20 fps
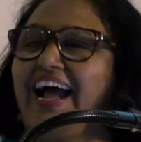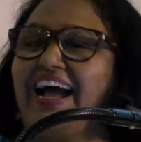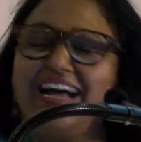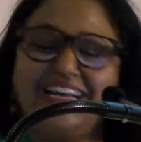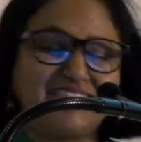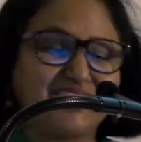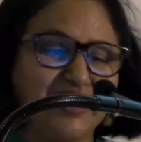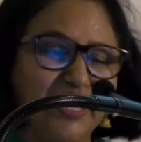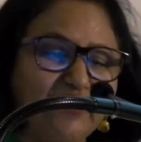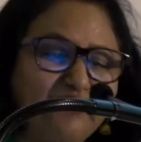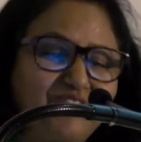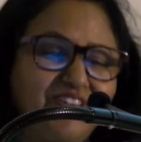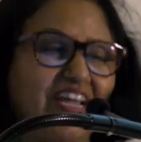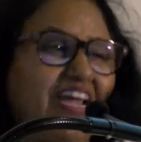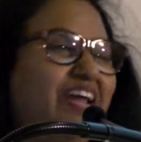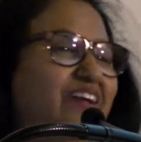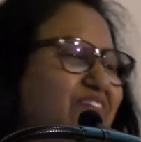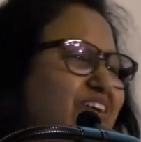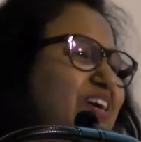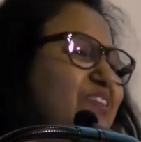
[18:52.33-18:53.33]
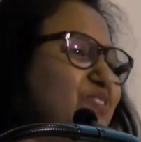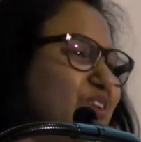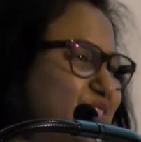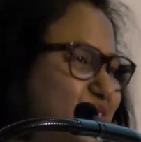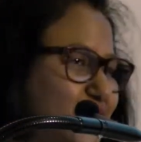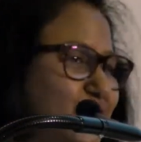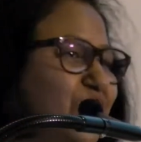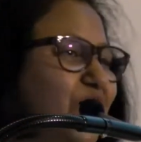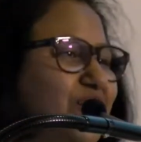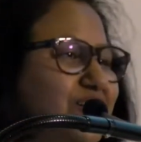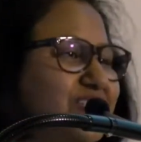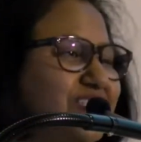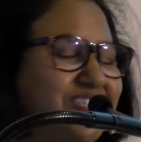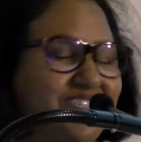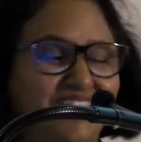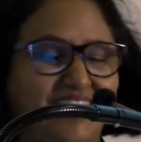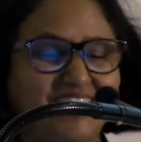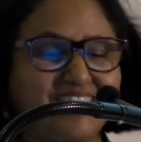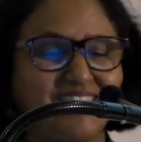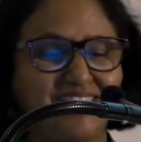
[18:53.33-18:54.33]
as if David was not
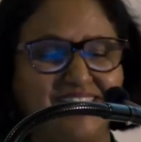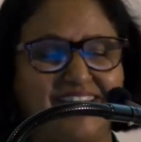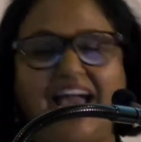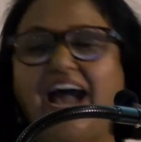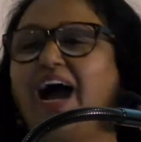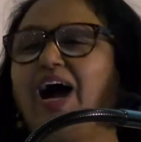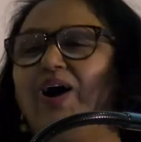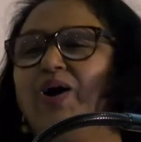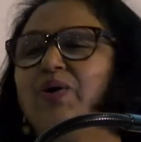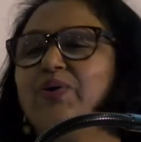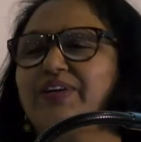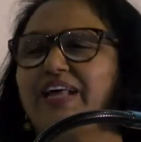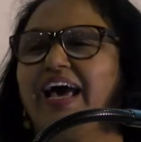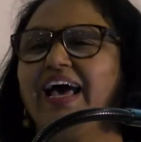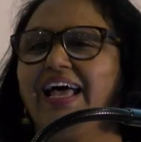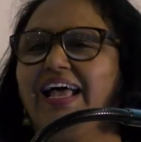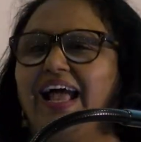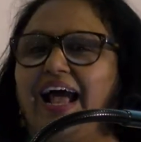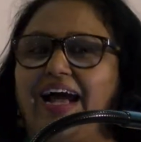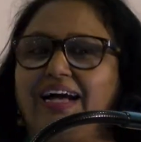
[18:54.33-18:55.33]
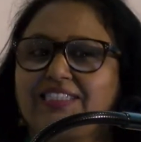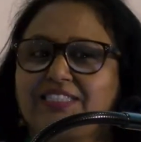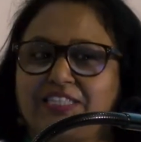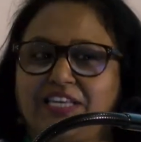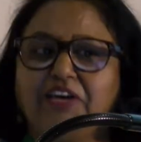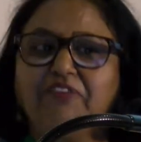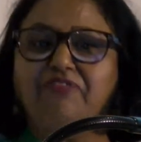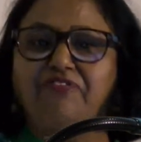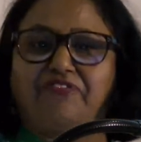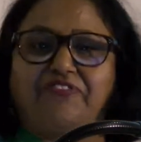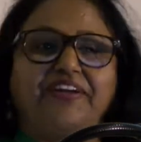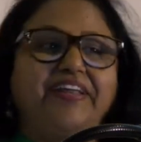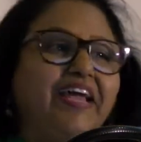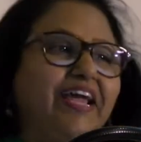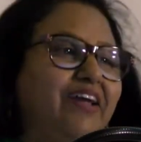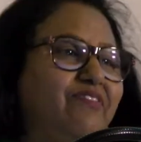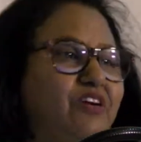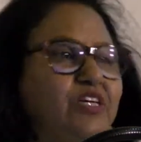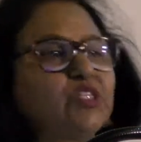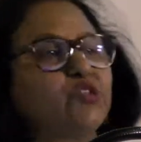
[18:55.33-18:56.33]
stressed out, as if
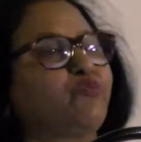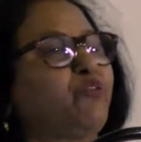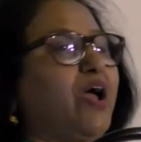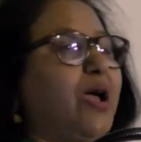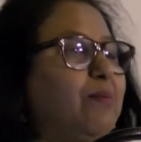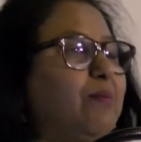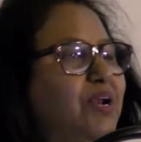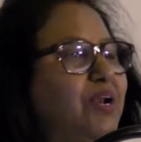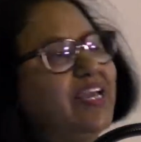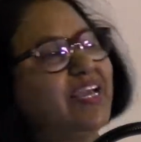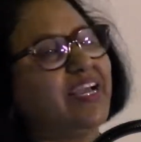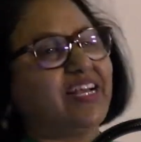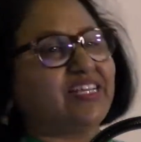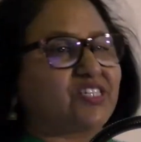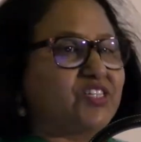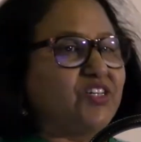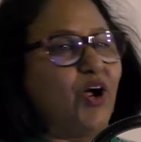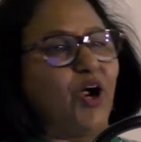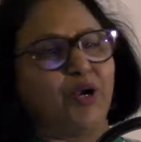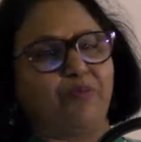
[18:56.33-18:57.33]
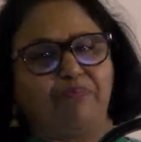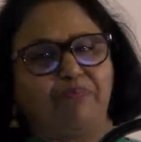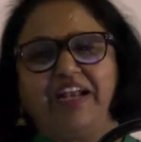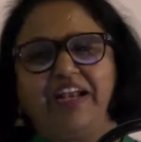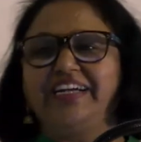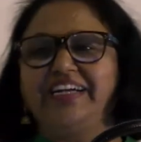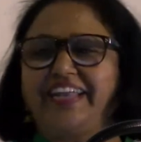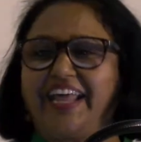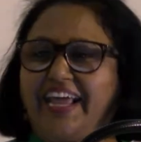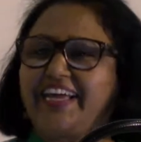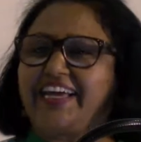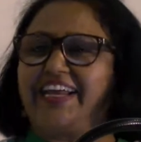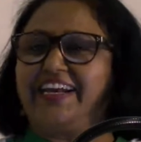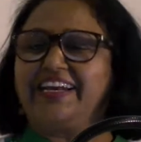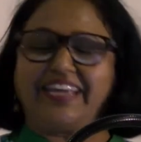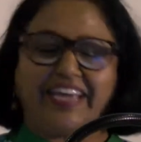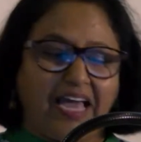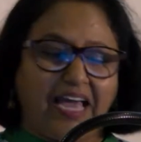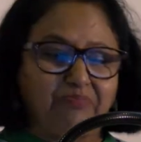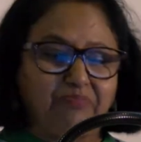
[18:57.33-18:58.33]
David's family has not been
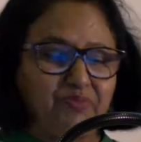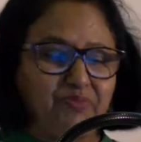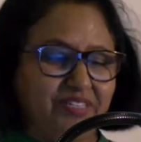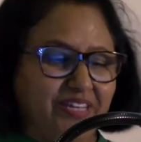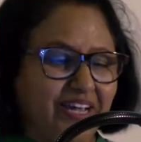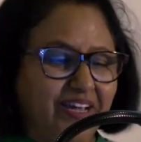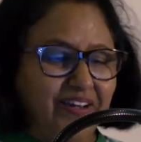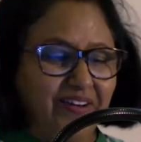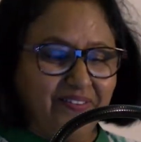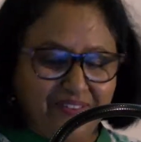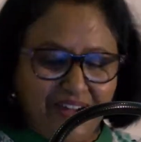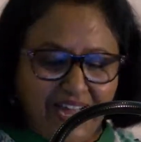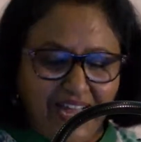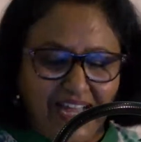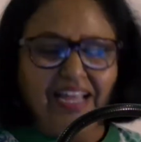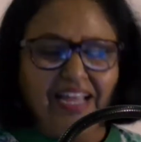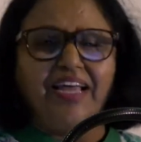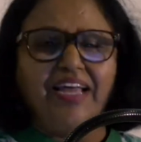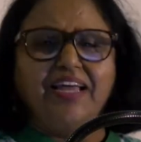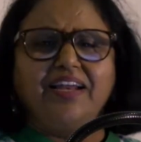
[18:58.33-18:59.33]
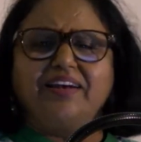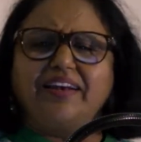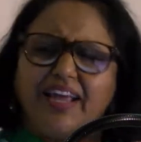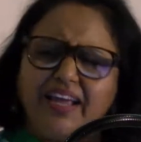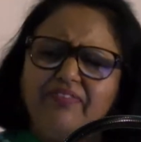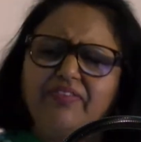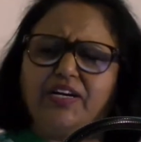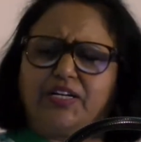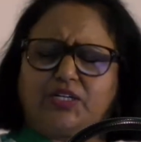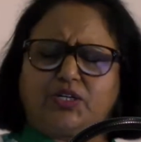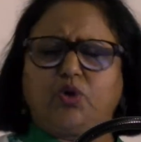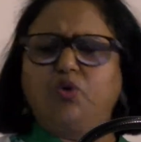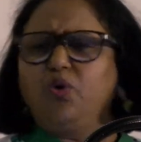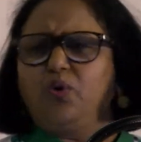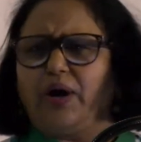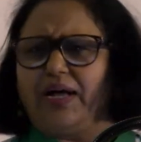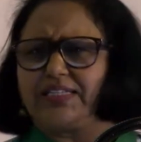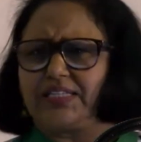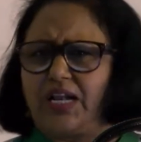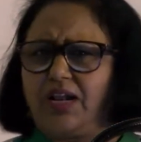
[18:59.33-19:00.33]
taken captive, David too
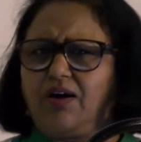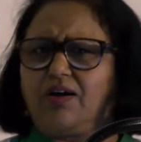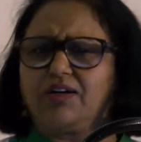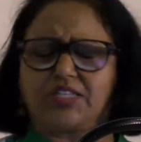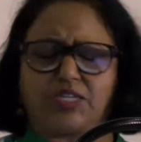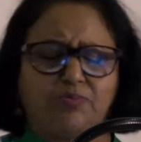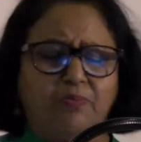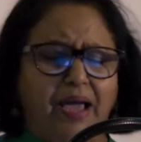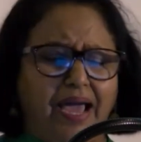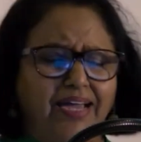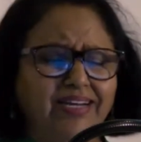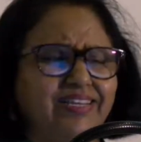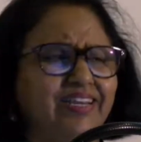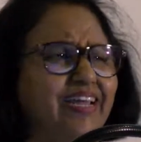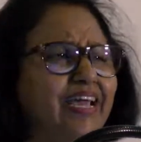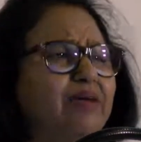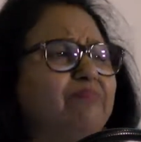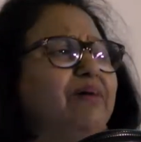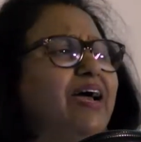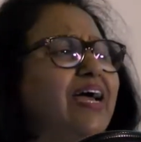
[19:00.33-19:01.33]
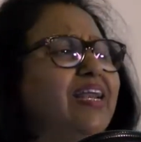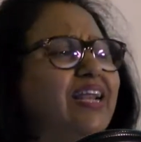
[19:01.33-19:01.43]
was lost man, amen.